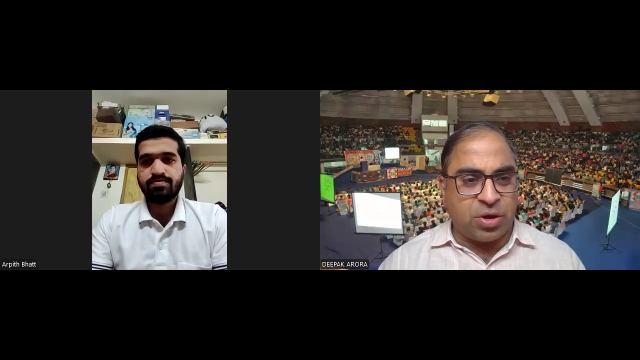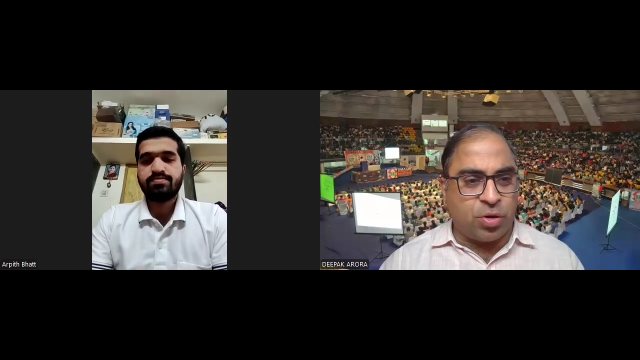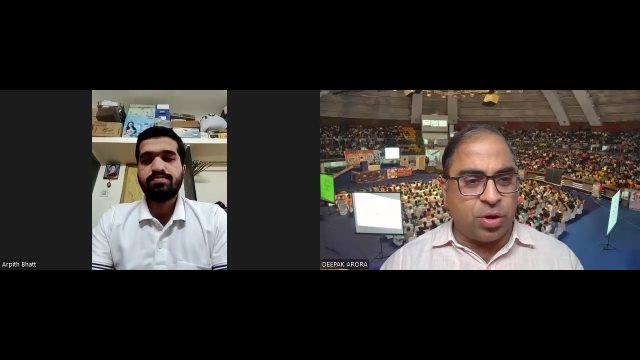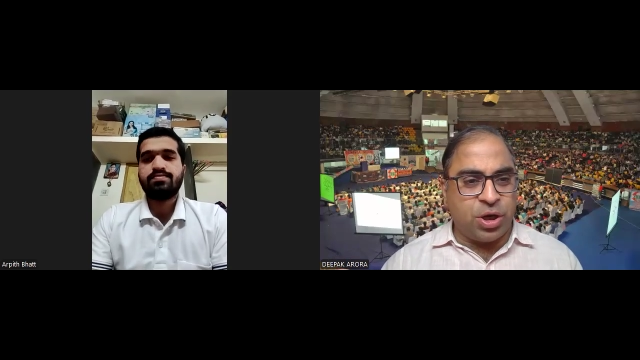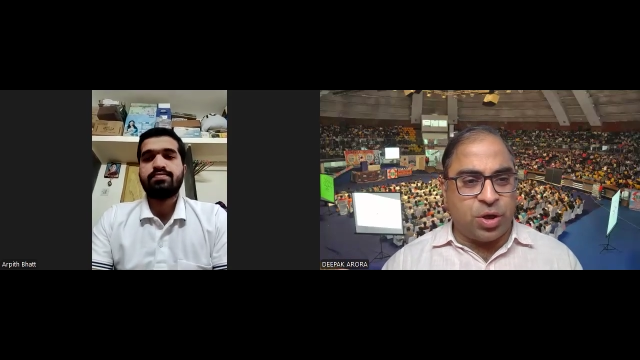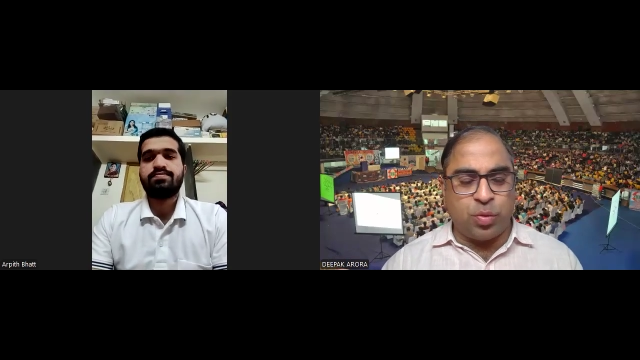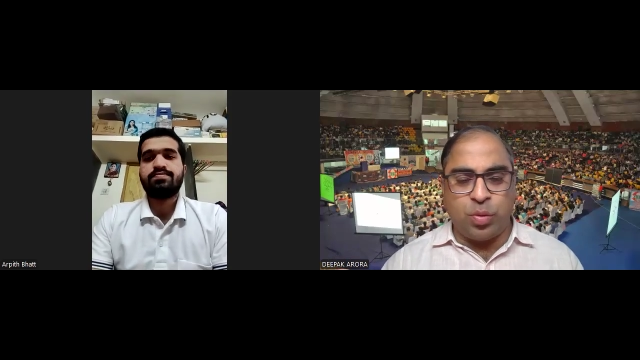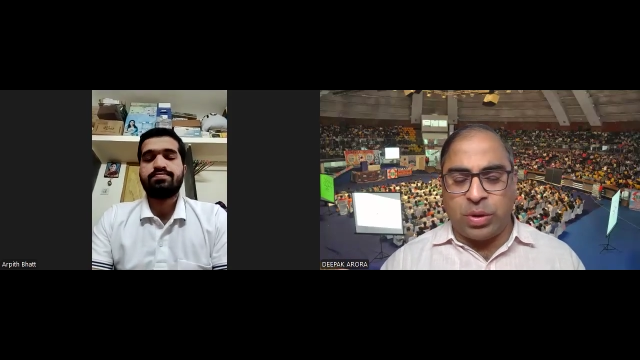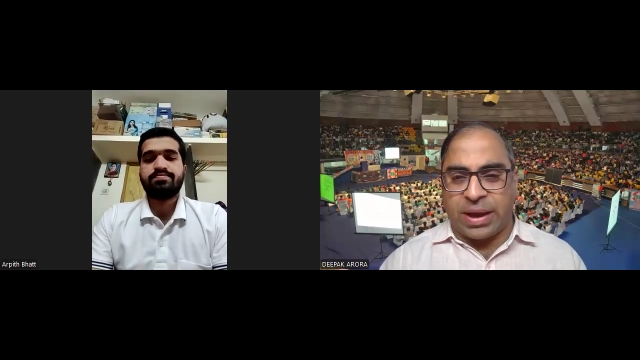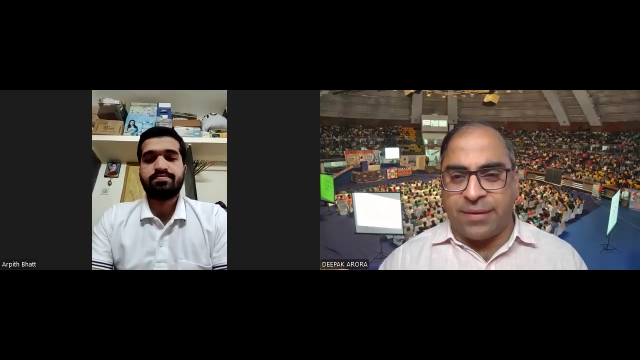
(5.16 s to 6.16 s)
Speaker 1: the honor
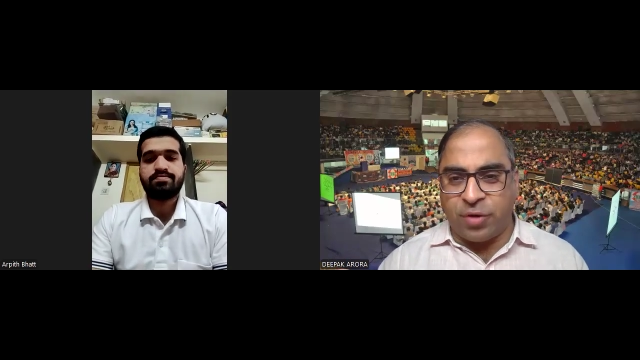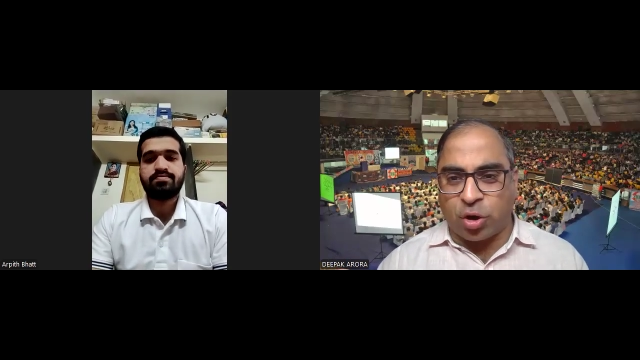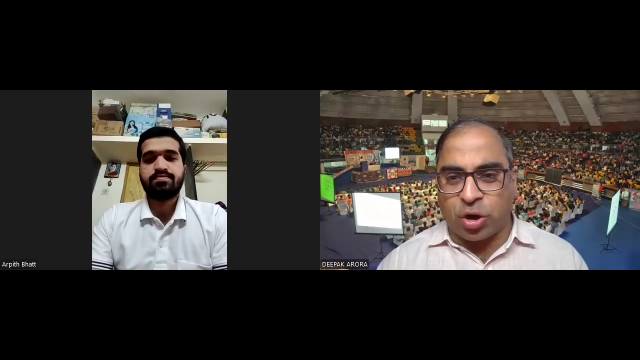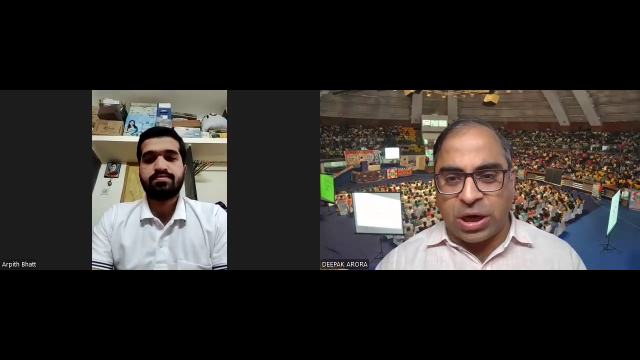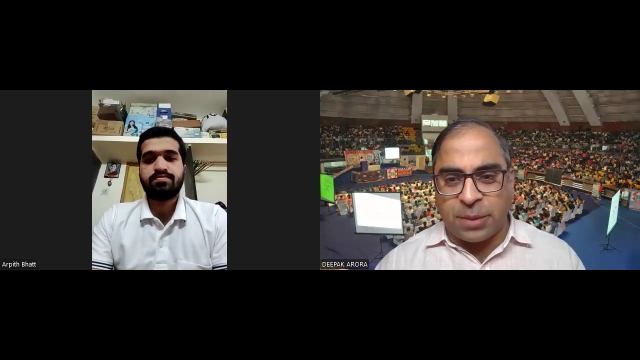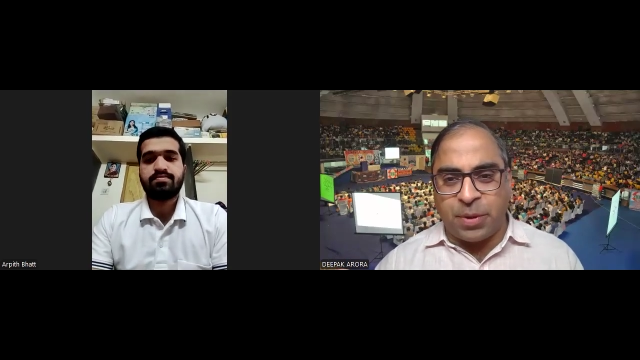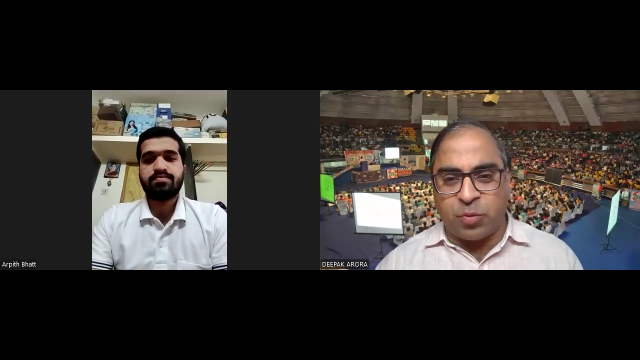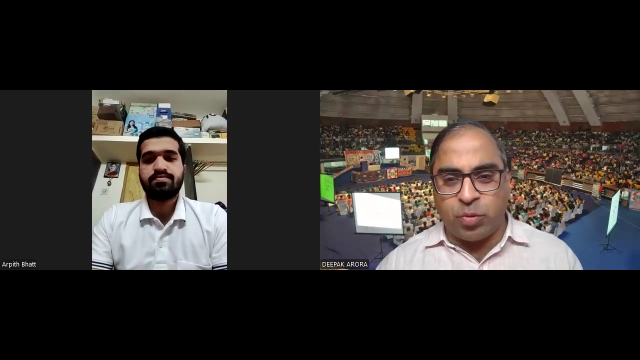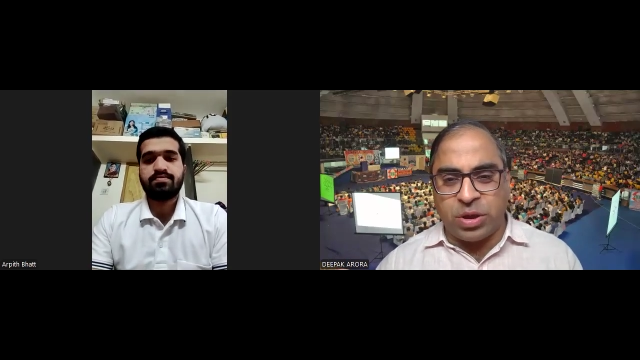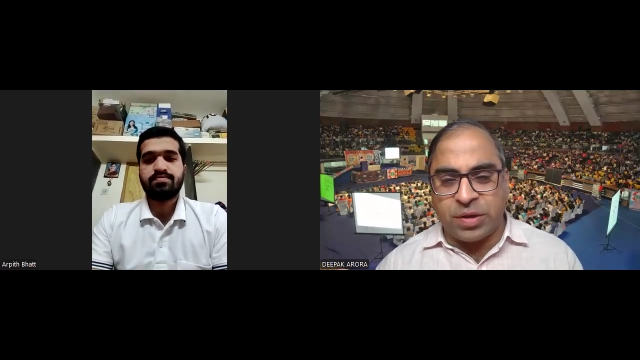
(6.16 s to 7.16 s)
to have Dr.
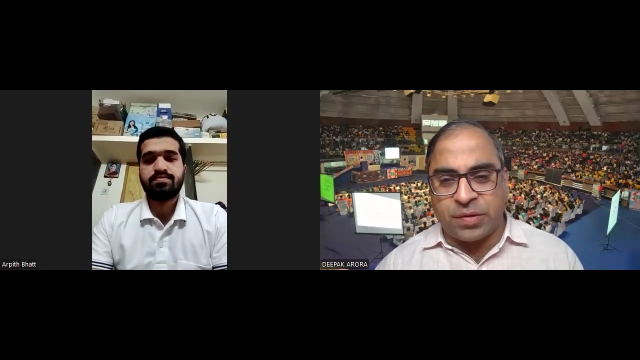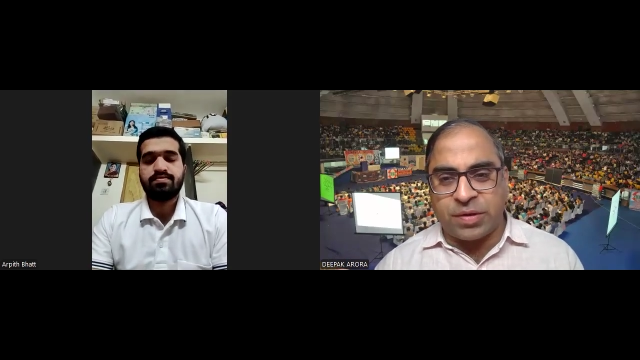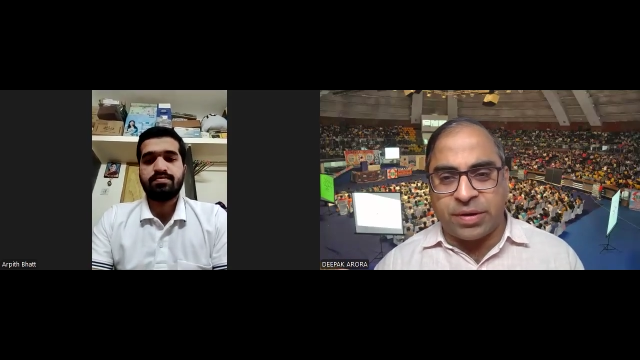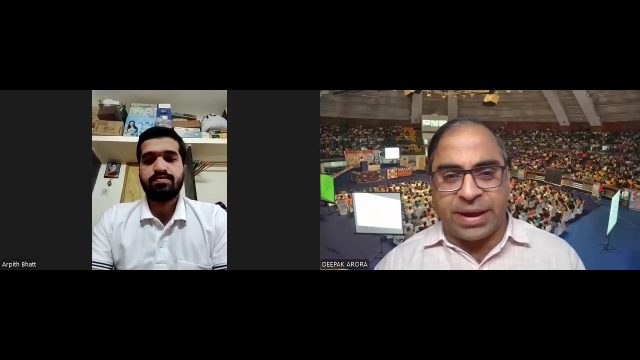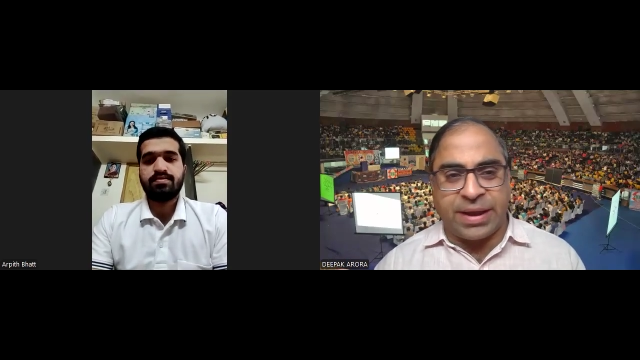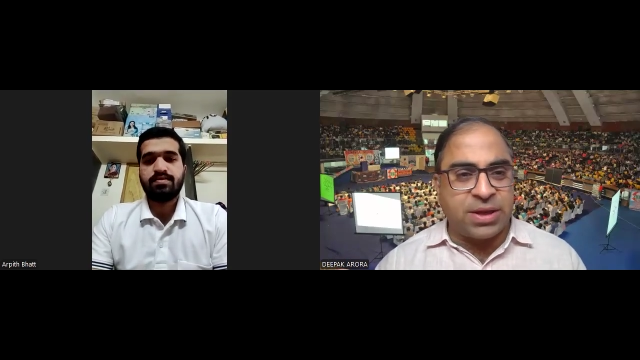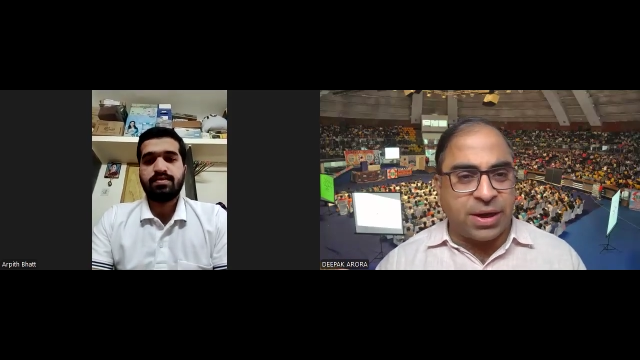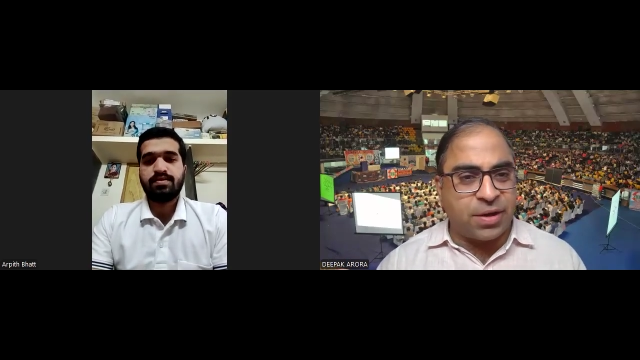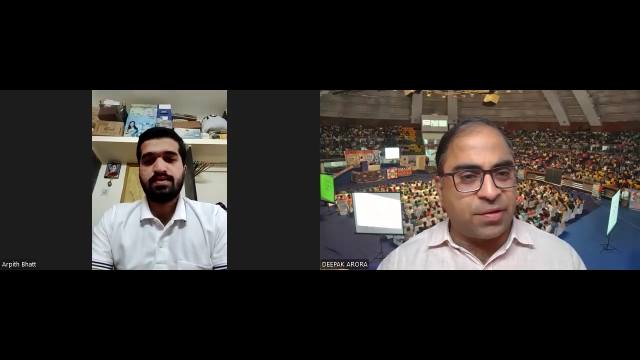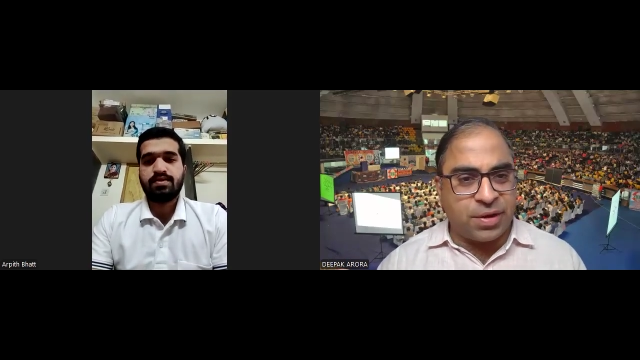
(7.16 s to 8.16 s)
Arpit with us,
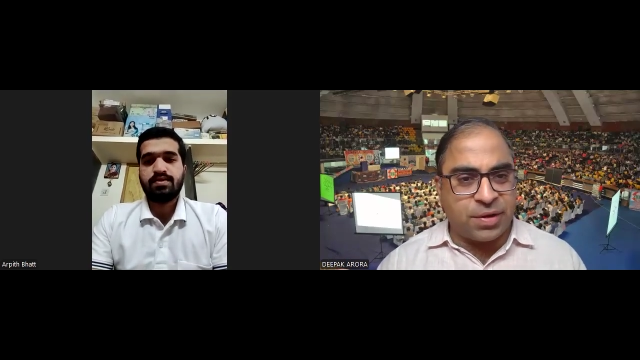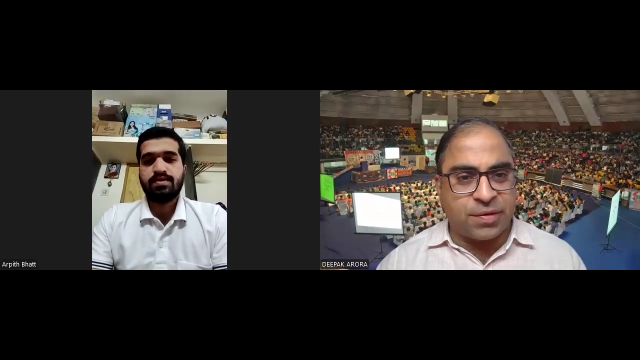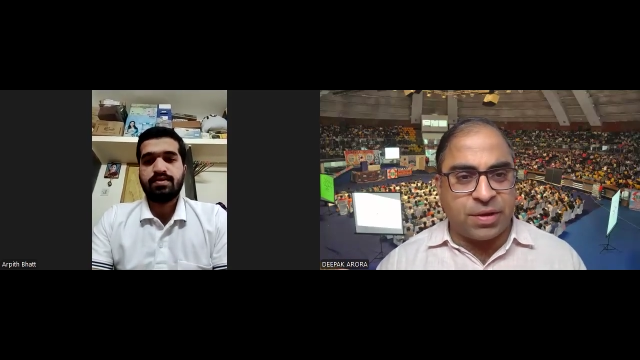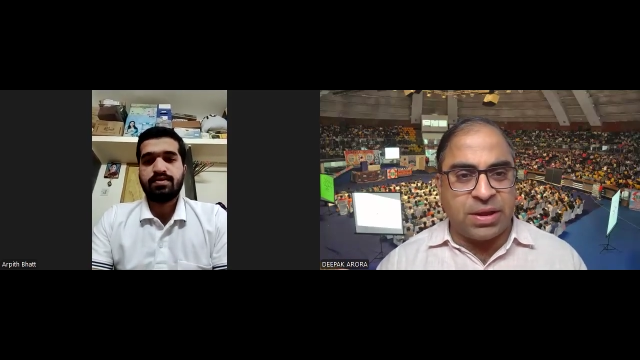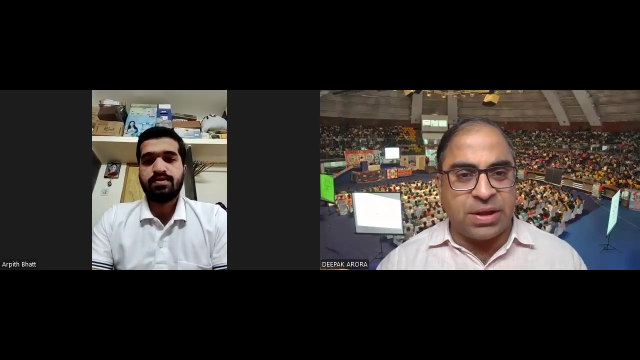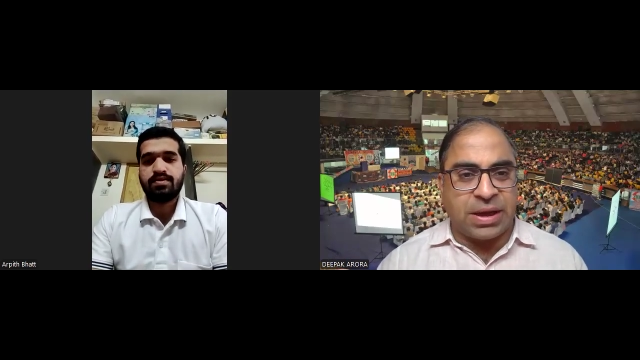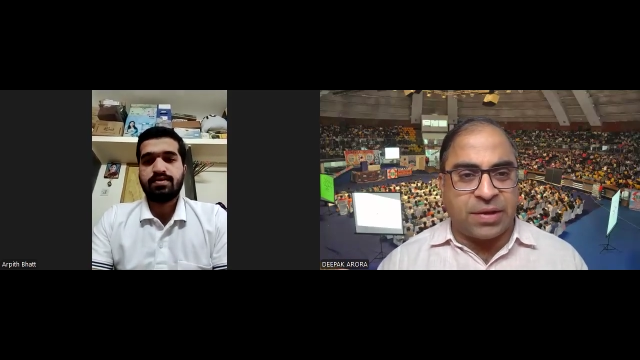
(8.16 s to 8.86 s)
ranked 36 in the